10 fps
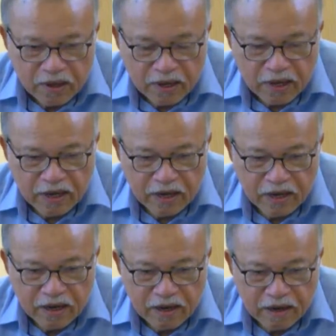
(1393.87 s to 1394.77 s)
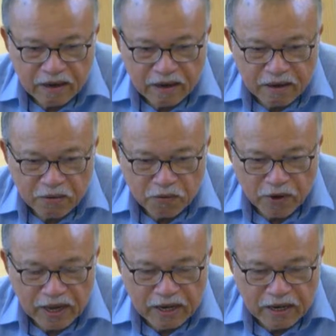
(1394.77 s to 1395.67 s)
And
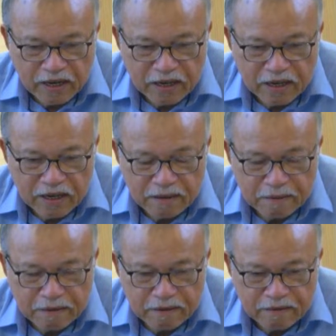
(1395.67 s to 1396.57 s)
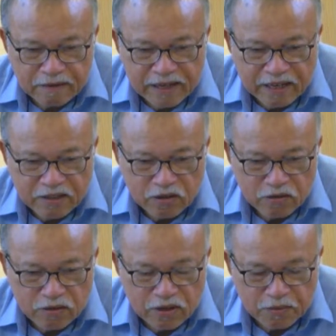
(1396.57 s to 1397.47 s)
while uh, reading
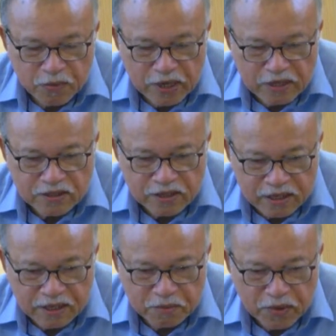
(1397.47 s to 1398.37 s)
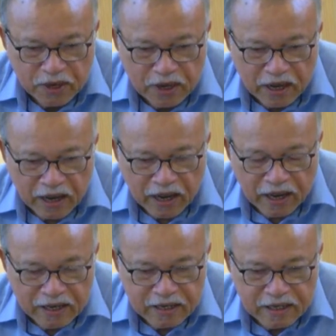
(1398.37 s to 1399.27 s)
through the manuscript,
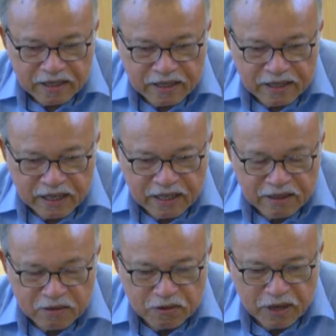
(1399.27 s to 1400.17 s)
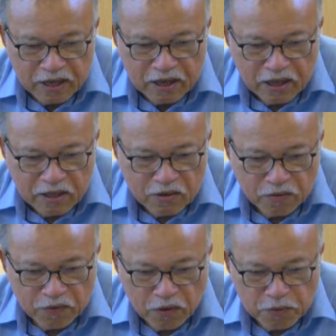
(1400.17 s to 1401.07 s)
I uh, tend to ha- to
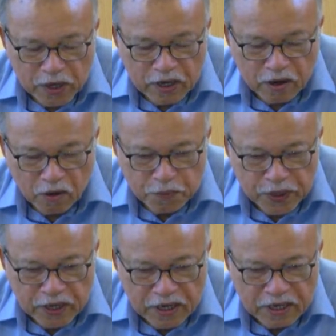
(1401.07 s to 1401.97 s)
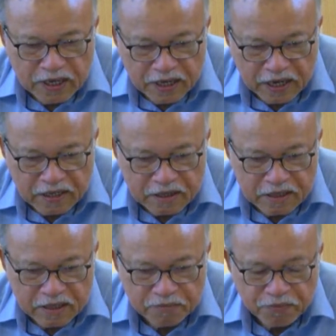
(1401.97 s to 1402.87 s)
form an opinion that uh,